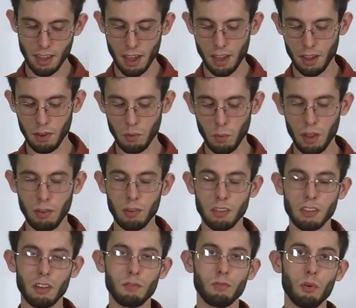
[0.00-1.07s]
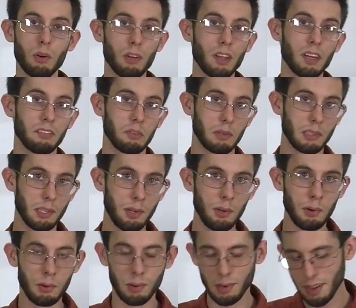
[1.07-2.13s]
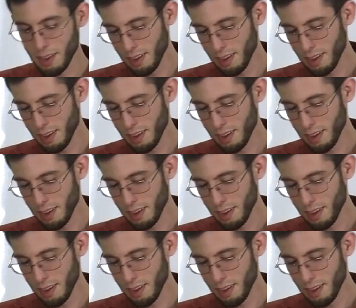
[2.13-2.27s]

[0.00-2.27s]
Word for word: uh, whether it's on four legs or two.